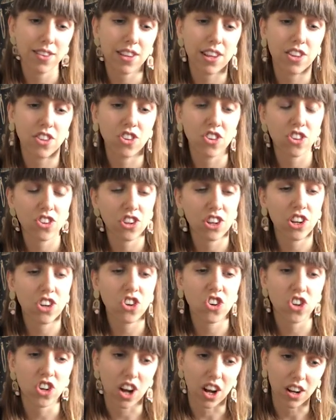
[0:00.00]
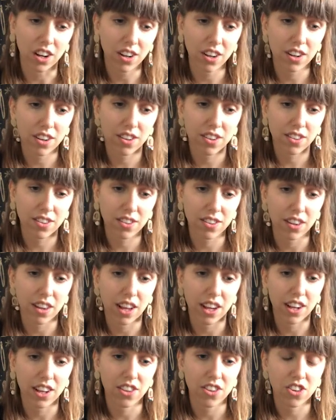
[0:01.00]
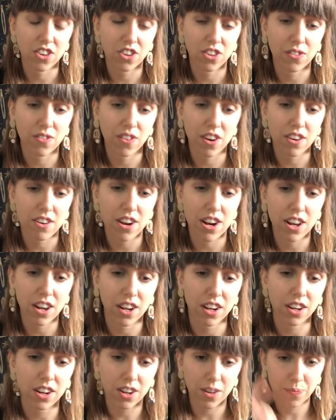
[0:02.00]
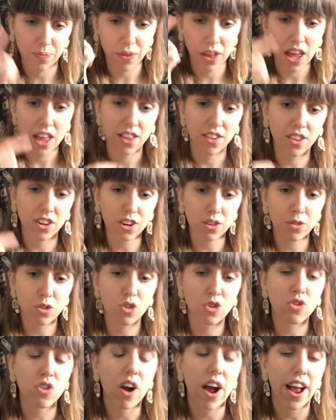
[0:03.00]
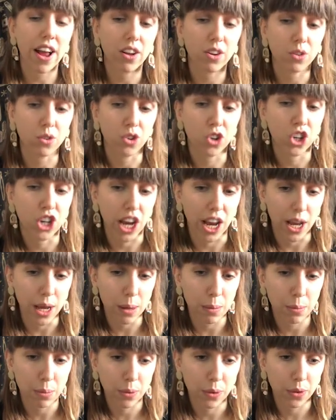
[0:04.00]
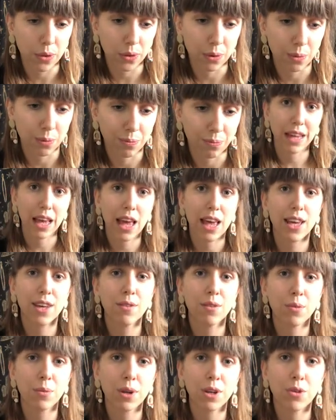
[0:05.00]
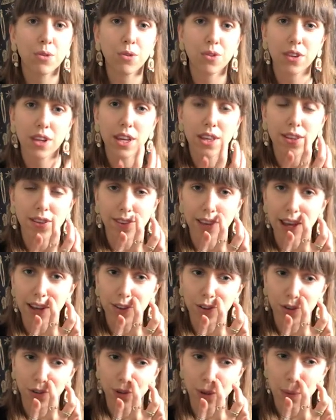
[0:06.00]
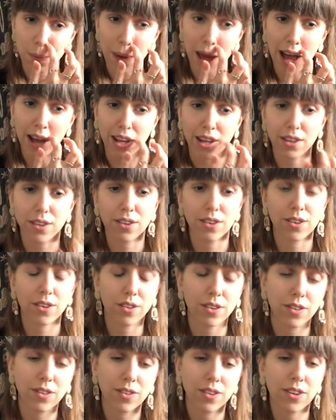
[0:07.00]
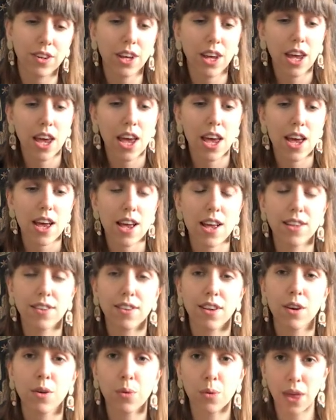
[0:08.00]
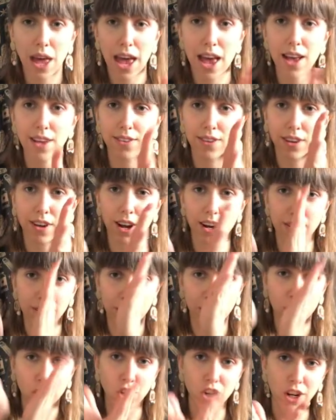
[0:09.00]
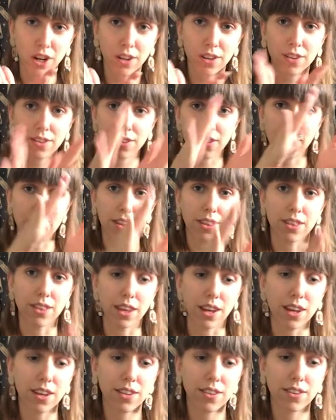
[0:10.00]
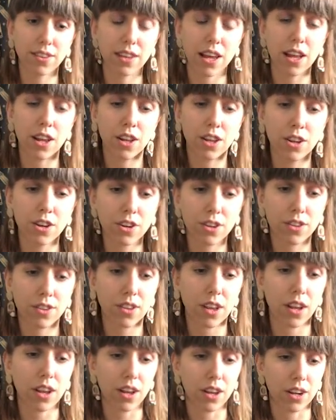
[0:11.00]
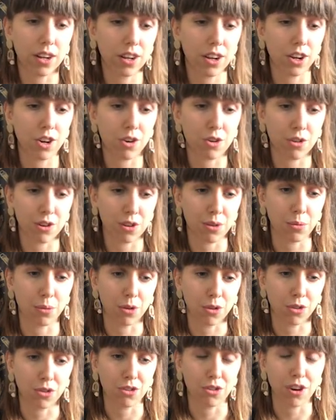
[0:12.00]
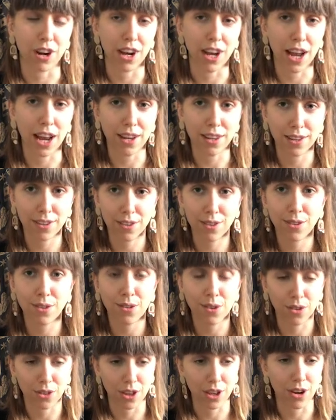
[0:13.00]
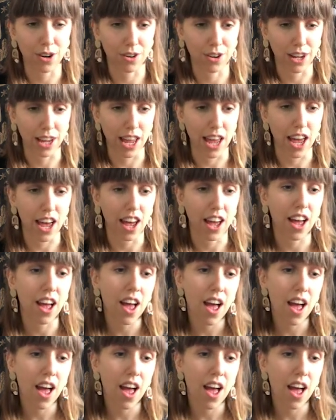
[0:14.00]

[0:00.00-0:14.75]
it's just in chunks. Like, it's just very, like, there's a lot of triangle shapes. Even when you see the texture in the back, it's like all the hairs in kind of like chunks like this. It looks like a Christmas tree, and this is not the only hair.